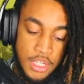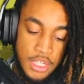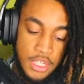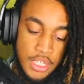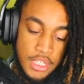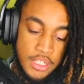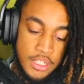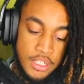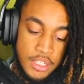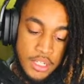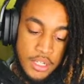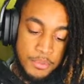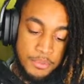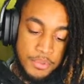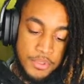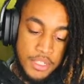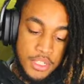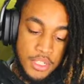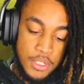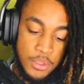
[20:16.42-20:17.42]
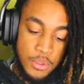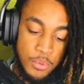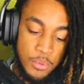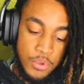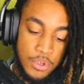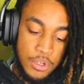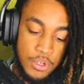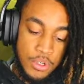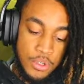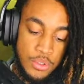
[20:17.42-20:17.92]
and the company
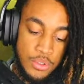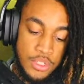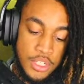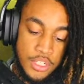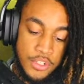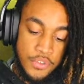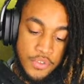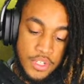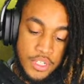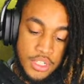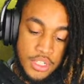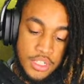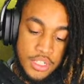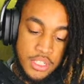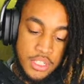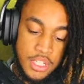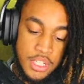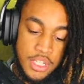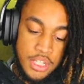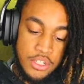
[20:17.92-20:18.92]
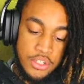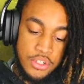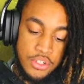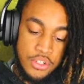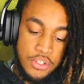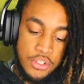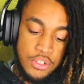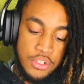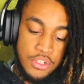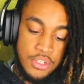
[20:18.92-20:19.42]
will set to release
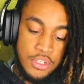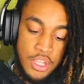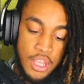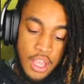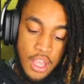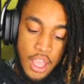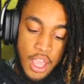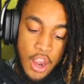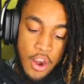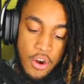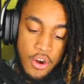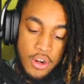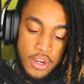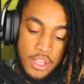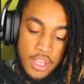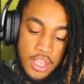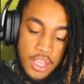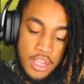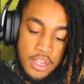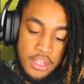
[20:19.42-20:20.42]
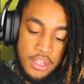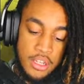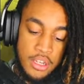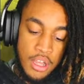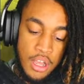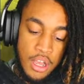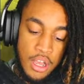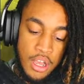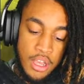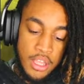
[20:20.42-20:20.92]
teasers early in
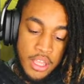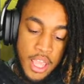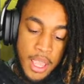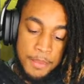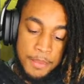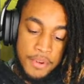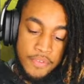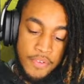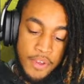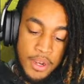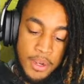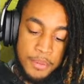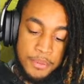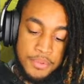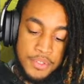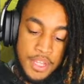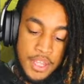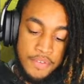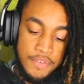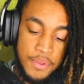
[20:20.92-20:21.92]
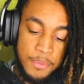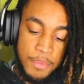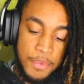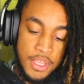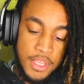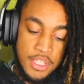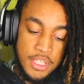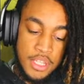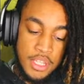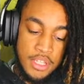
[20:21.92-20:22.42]
game developments if it
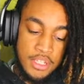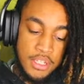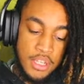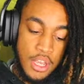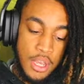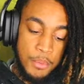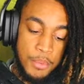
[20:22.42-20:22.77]
makes sense.